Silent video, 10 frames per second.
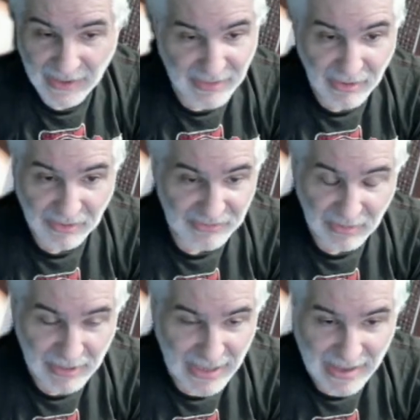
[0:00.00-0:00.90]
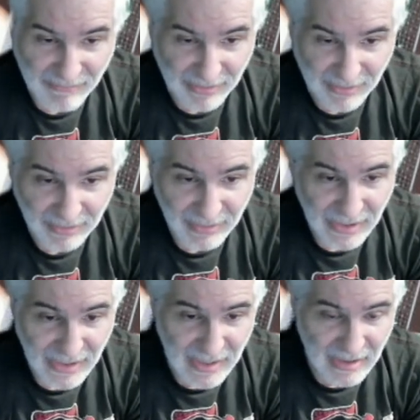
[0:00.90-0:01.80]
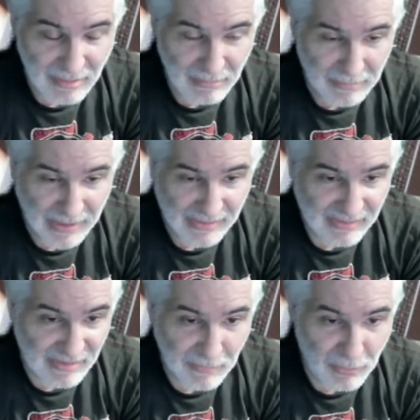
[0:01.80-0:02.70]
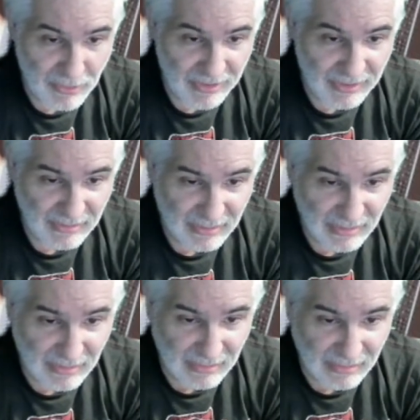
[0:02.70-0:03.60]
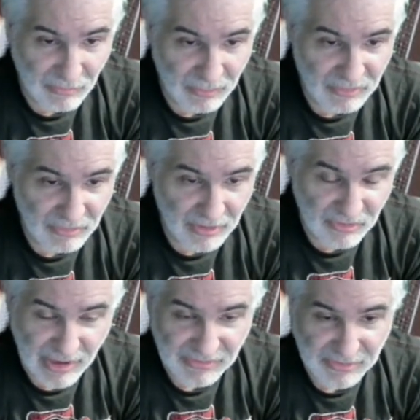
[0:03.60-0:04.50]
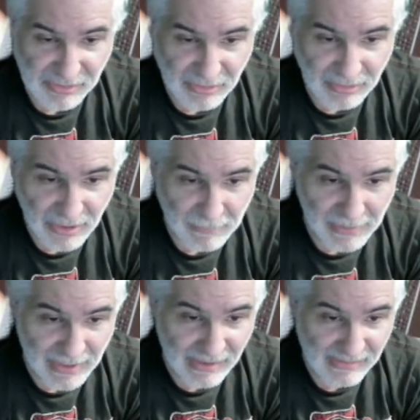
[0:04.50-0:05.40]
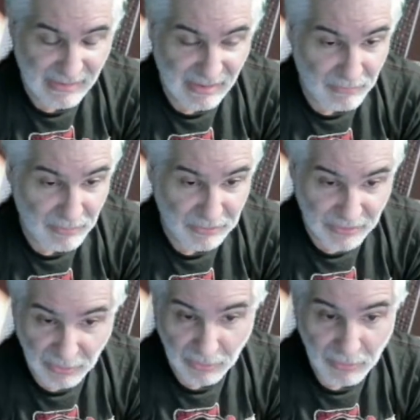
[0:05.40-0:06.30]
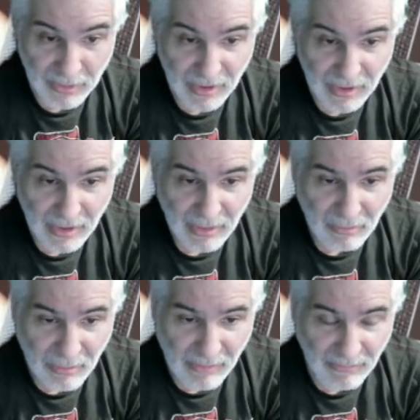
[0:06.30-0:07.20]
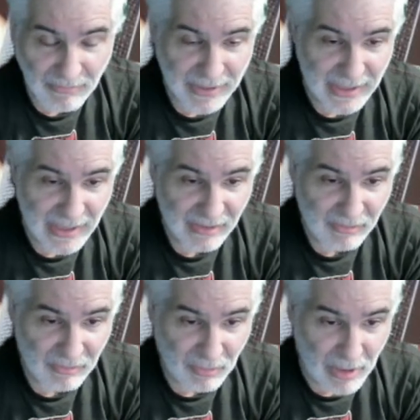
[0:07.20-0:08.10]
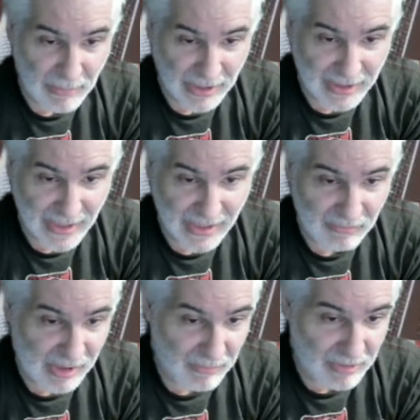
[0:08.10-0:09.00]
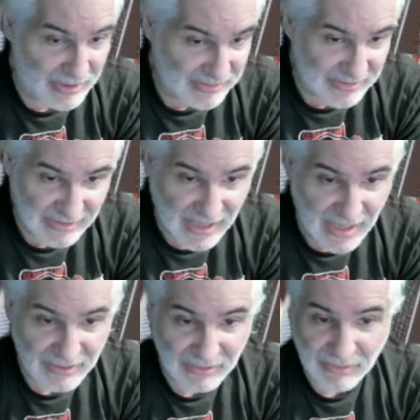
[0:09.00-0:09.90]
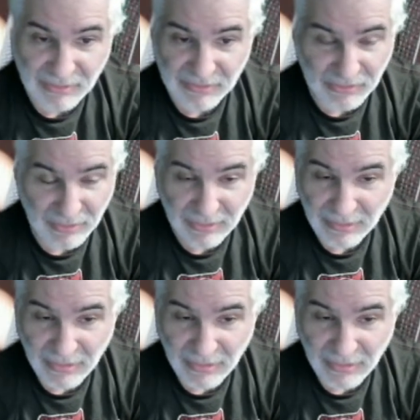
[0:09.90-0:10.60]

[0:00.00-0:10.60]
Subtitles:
of the hosts that we have here. Because it's important to to address your complaints, and we'll do whatever we can the way we can. Holistic doctors or